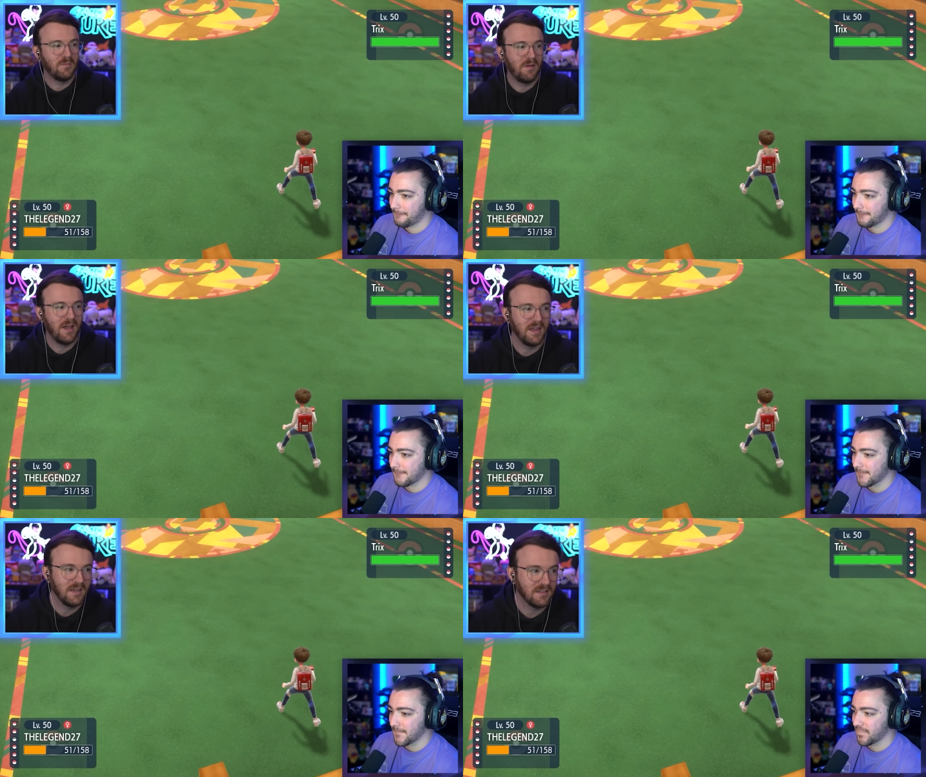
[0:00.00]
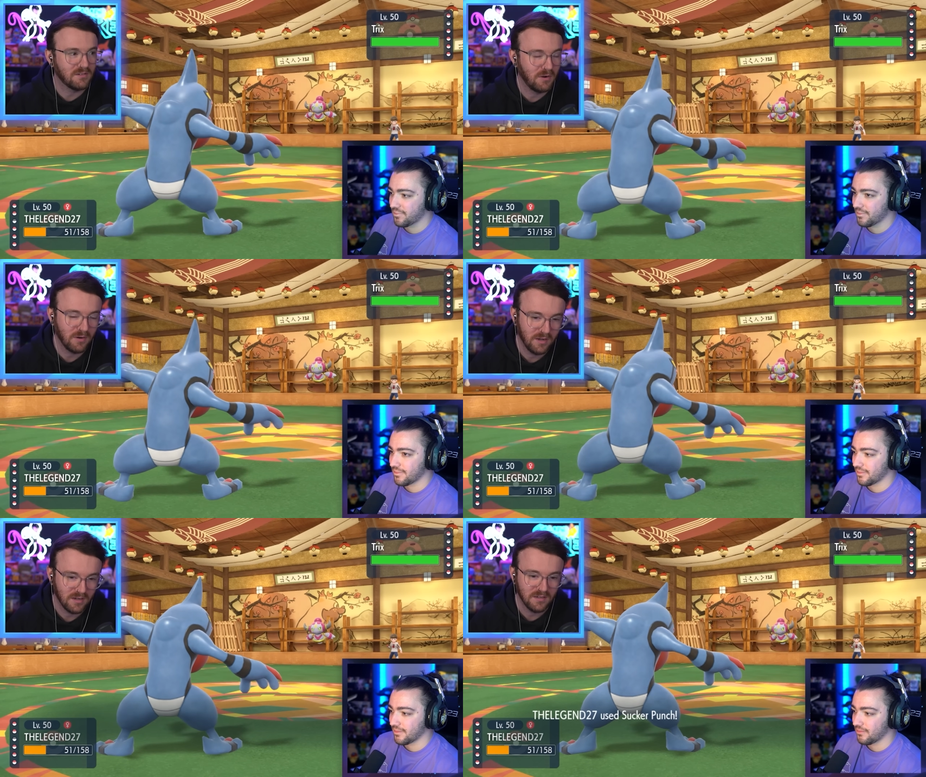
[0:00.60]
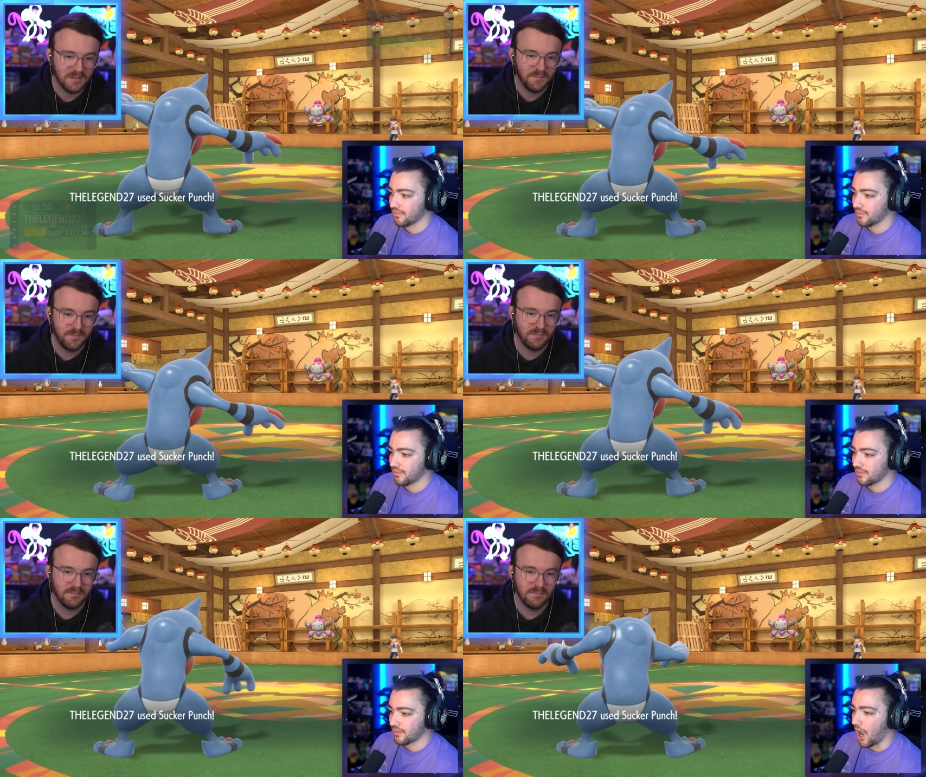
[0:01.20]
Speaker 1: on my Krogunk.
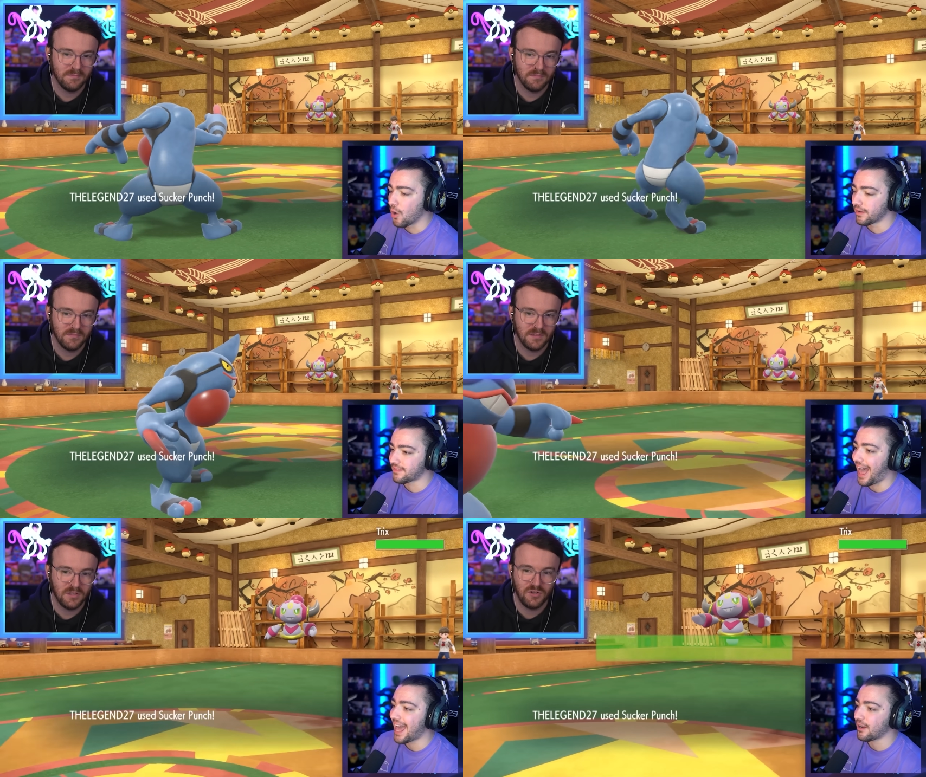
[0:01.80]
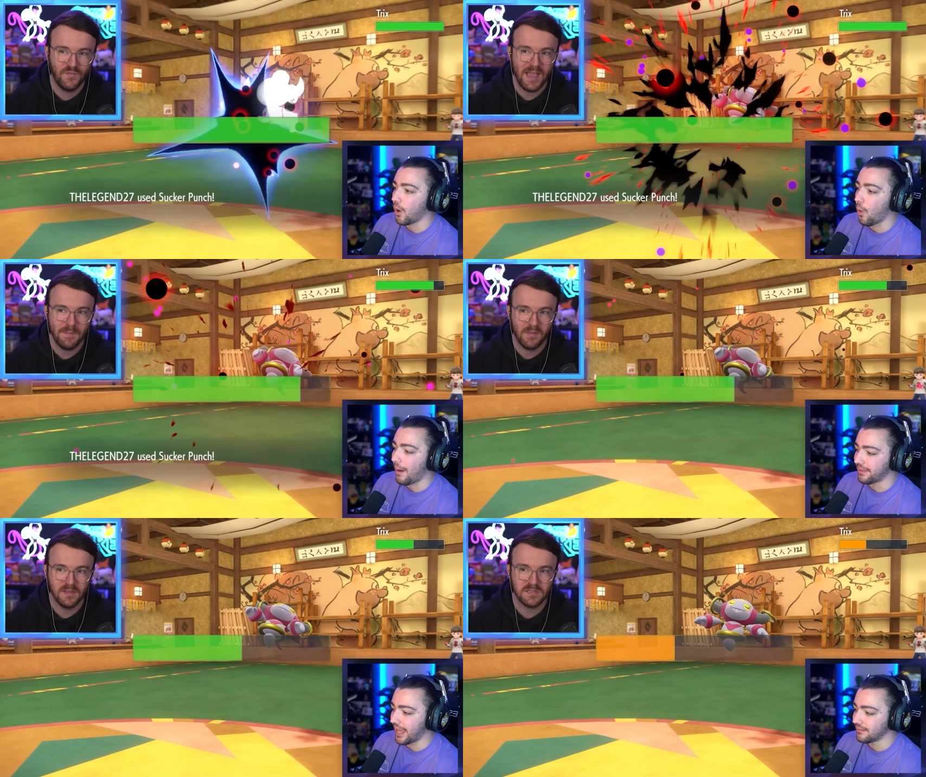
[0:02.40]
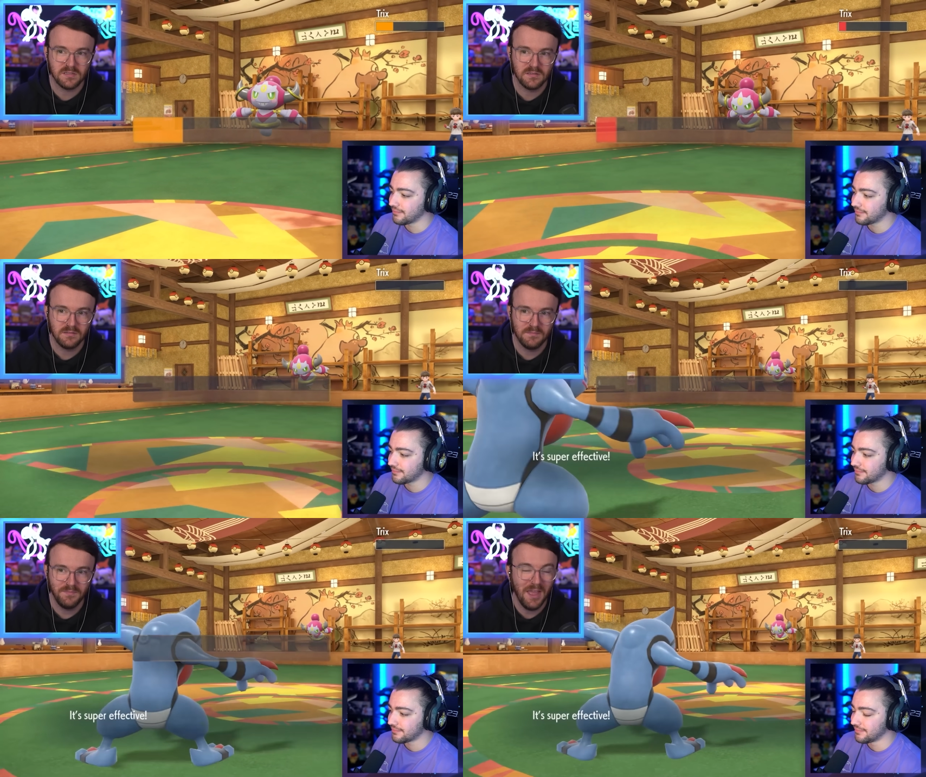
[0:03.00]
Oh, does that?
Speaker 2: Did you forget about this?
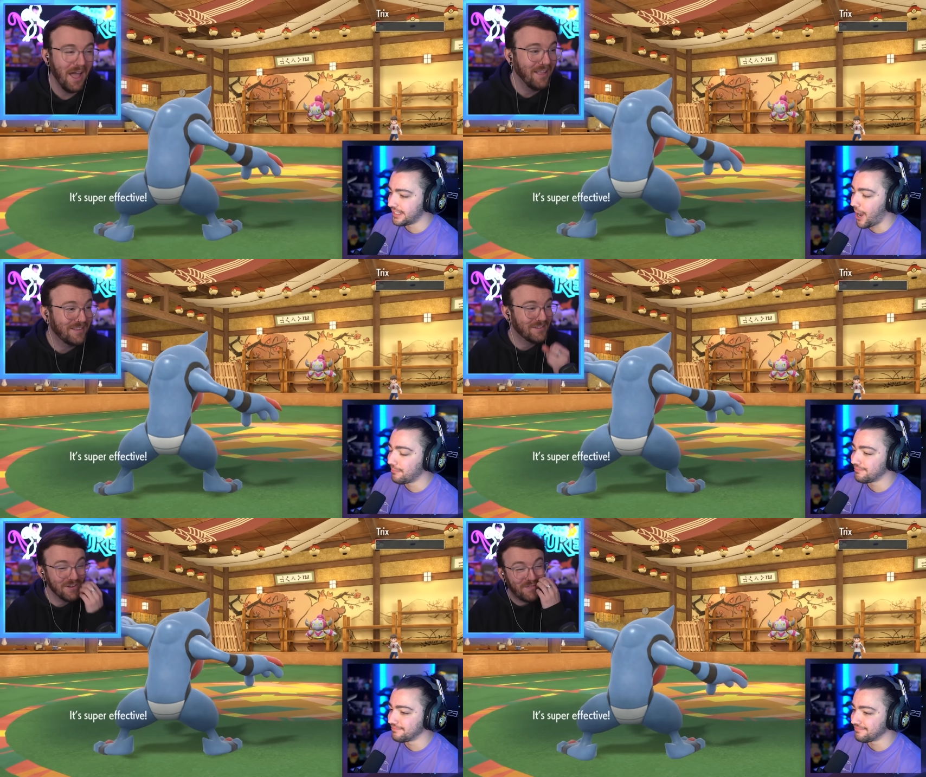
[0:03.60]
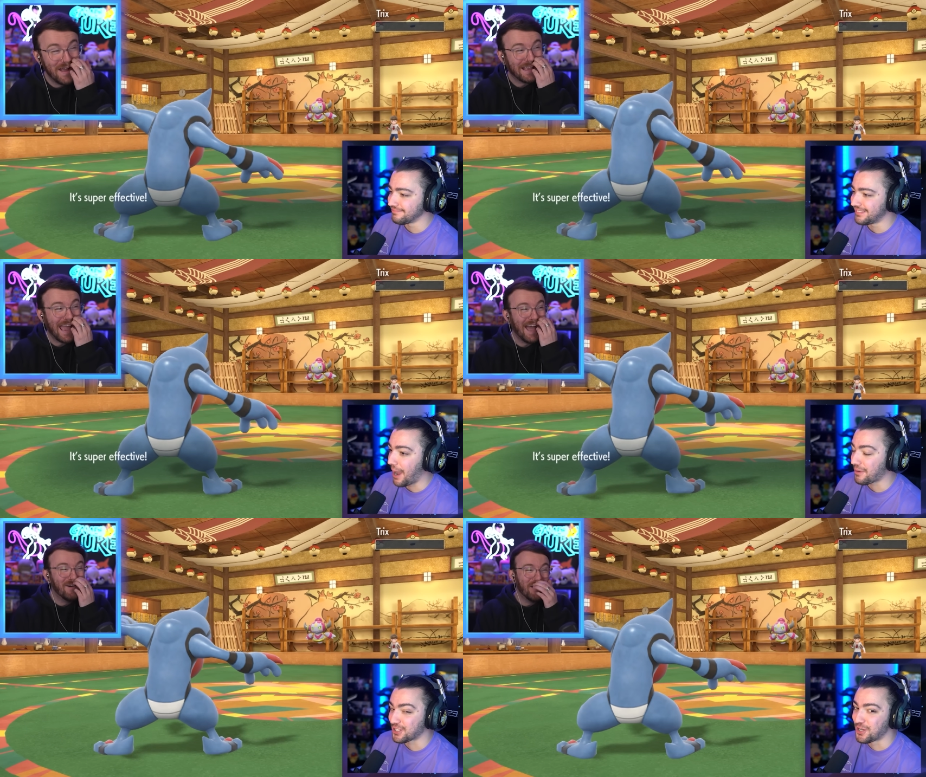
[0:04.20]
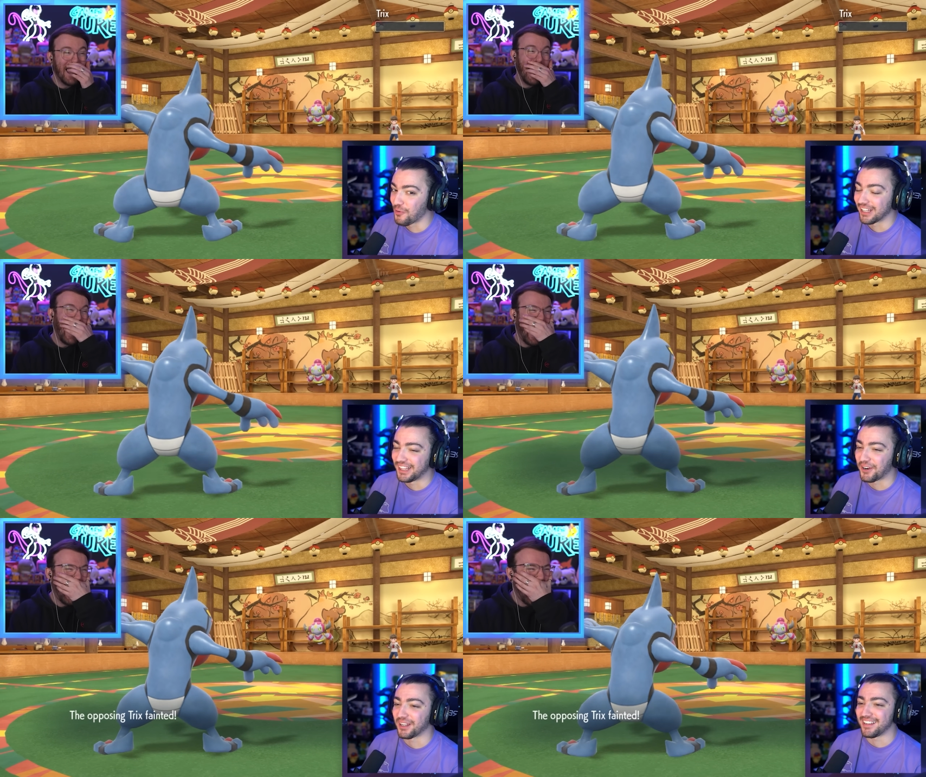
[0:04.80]
Speaker 1: Yep. Yep,
Speaker 2: because you were
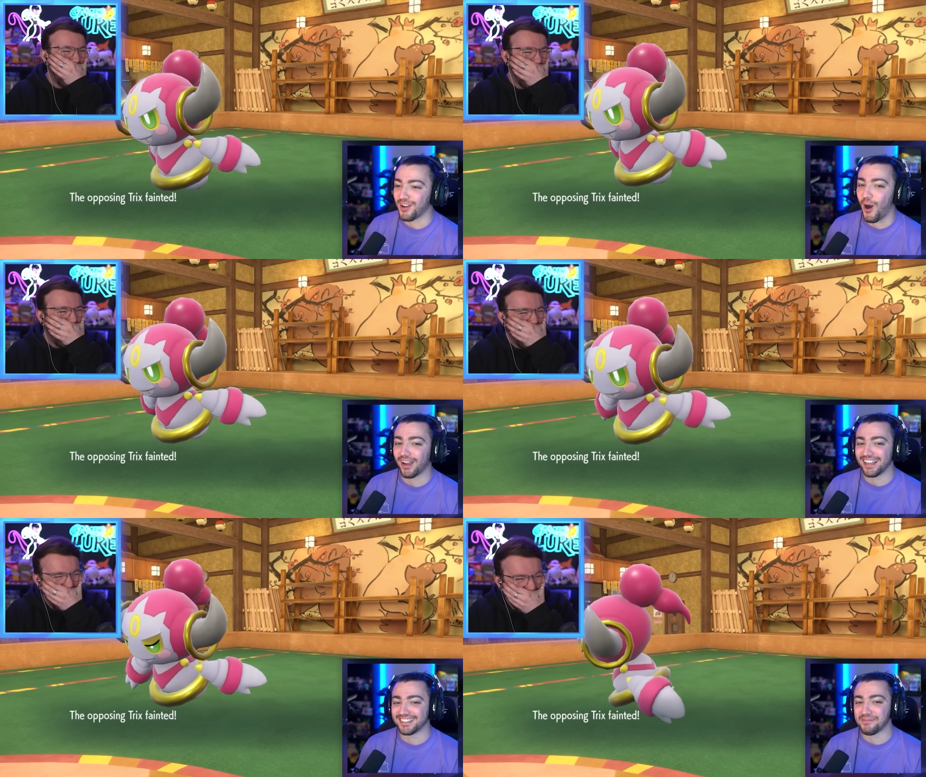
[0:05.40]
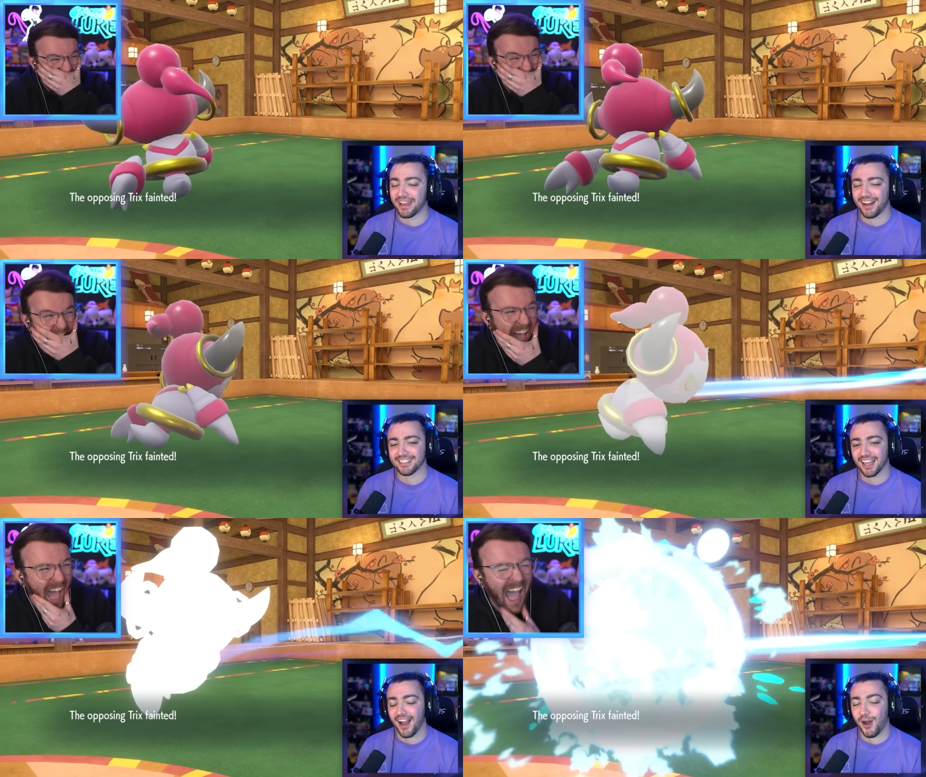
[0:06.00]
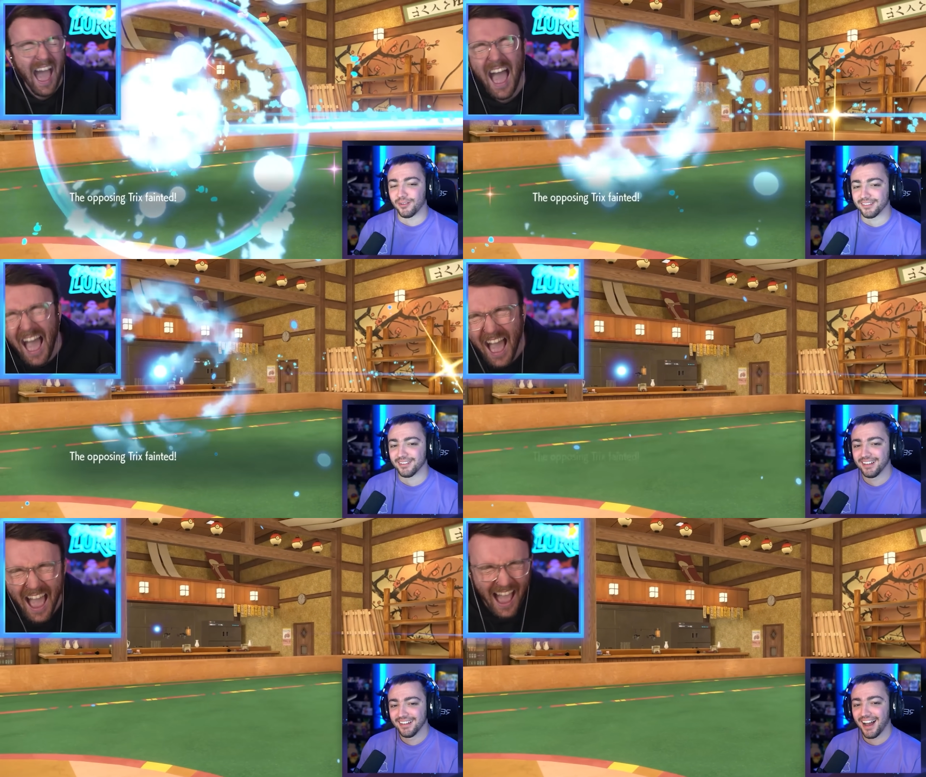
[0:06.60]
literally talking to me and I was like, oh,
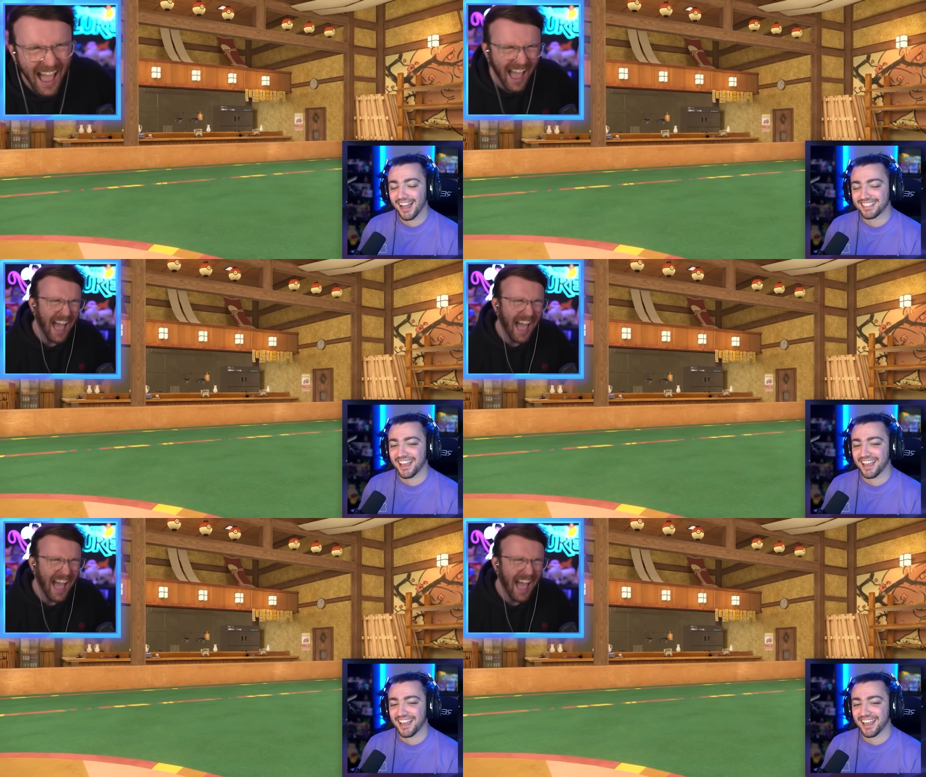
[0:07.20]
Ice